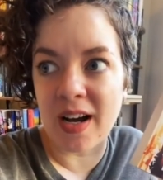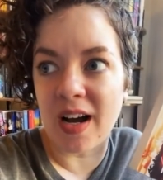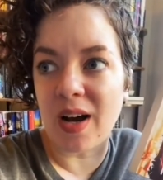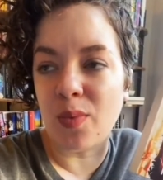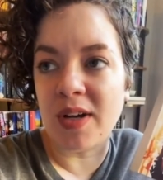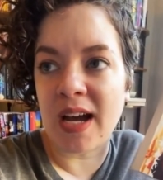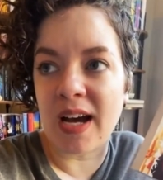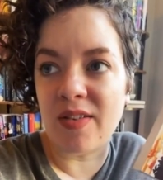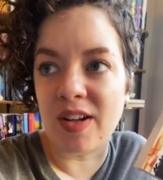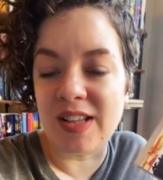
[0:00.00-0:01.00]
Uh, we
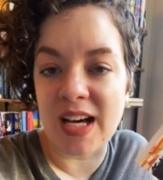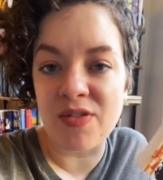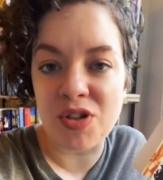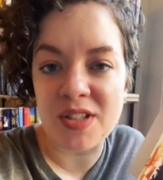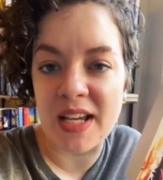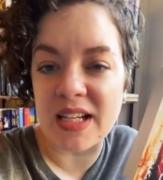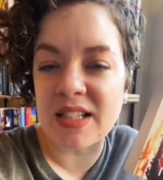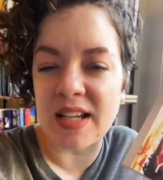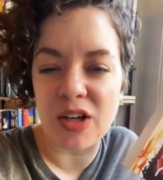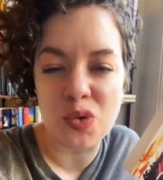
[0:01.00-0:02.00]
have a lot of just like
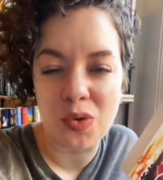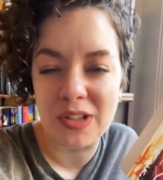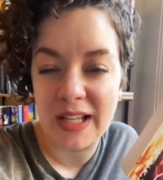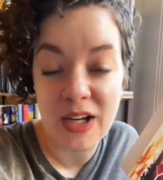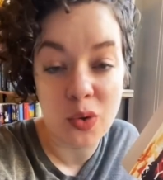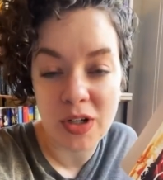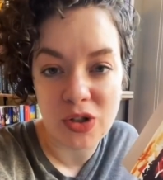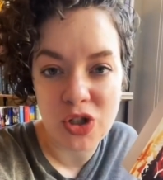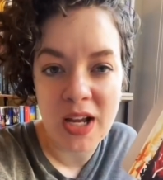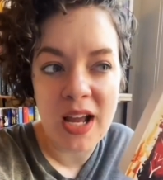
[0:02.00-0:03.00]
sexual language